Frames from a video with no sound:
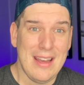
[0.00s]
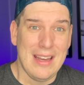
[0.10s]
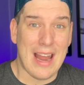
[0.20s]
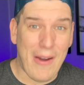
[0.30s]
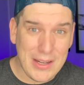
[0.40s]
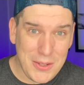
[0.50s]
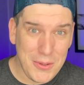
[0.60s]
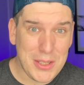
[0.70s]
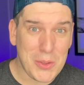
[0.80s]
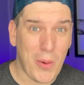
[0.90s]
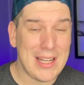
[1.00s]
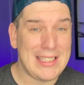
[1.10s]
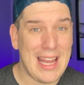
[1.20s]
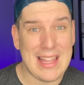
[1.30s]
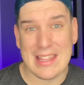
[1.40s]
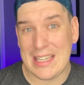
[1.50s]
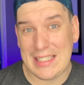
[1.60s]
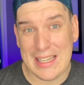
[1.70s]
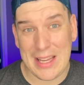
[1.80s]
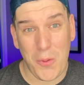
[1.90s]
Now, I do just want to say that
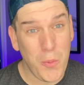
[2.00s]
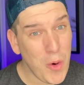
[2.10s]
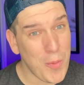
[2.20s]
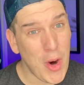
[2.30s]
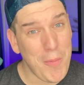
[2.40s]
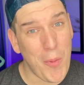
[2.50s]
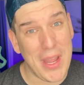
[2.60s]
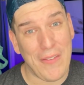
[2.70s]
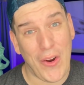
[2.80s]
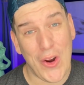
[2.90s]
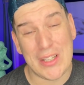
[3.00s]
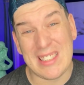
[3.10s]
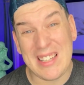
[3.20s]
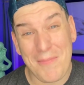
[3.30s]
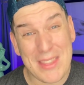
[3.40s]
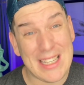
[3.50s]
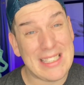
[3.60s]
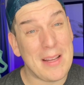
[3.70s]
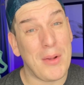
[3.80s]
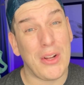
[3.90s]
this is a rumor, but we have heard something
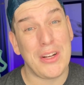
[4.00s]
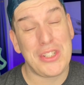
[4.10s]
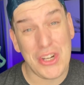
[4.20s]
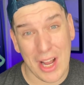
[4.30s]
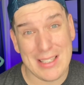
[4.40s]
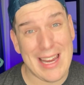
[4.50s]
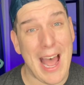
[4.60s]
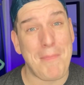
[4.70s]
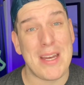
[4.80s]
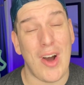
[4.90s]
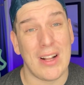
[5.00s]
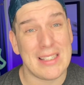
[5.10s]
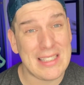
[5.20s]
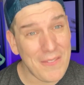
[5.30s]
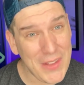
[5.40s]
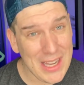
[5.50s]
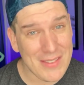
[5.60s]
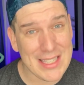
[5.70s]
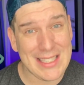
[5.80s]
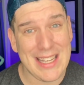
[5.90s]
similar just happened on Symphony
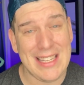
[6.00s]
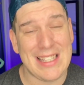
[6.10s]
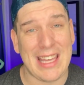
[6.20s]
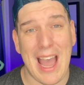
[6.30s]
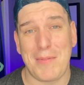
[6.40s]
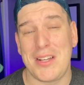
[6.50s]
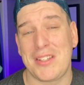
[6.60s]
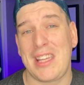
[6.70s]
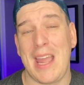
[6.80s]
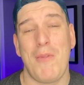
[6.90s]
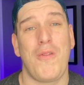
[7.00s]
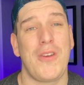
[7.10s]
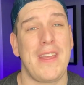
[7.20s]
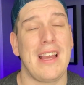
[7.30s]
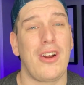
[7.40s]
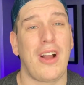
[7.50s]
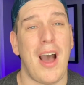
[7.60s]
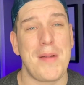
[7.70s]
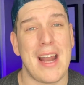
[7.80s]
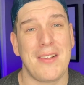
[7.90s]
of the Seas. The captain just came over the
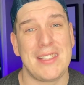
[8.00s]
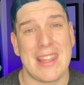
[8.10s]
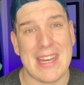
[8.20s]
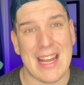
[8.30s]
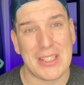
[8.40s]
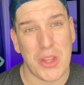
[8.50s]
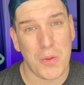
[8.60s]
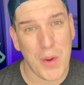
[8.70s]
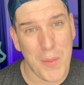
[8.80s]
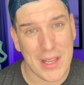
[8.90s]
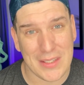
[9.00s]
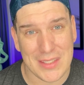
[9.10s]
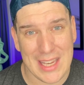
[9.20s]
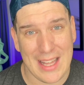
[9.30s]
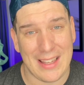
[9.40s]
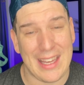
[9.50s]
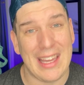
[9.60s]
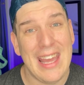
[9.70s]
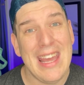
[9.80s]
intercom and announced that the next 3 weeks of sailing